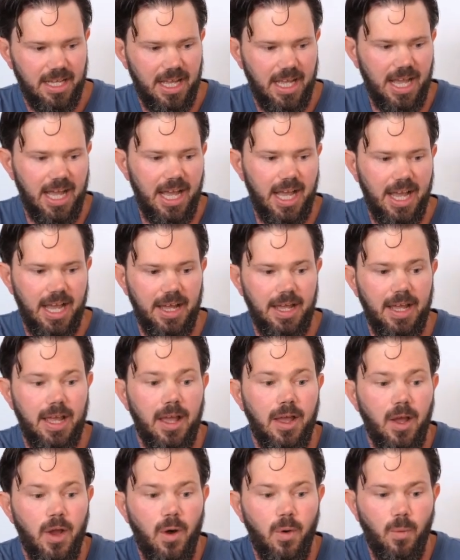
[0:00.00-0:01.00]

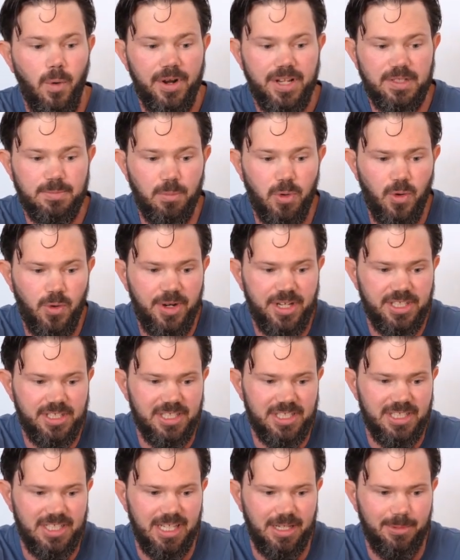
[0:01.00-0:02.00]
What is more
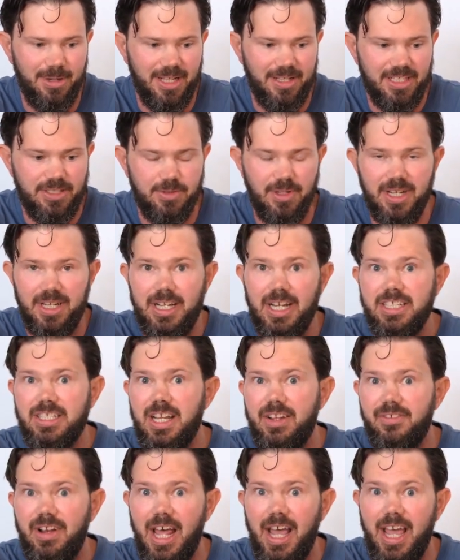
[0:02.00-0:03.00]
interesting about this one, it doesn't
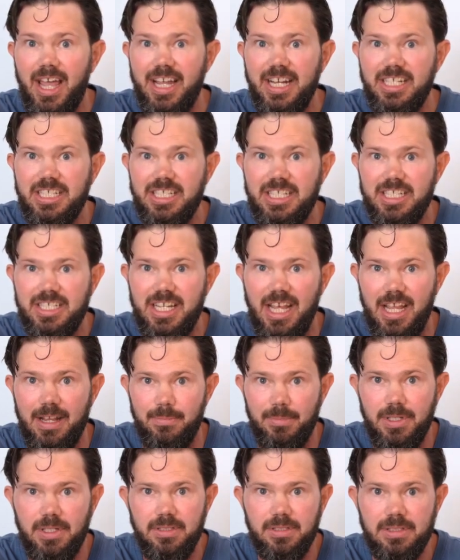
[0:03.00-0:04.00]
have an age
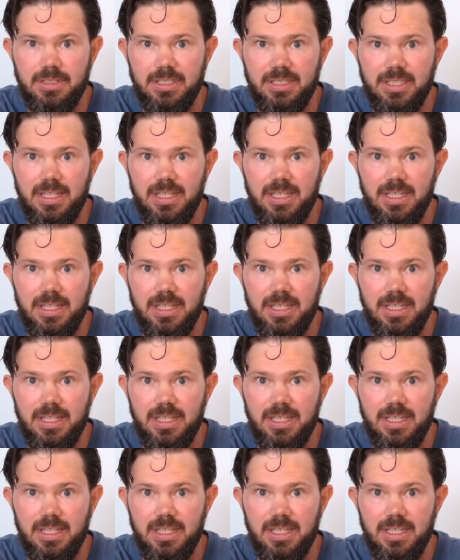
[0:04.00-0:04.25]
statement,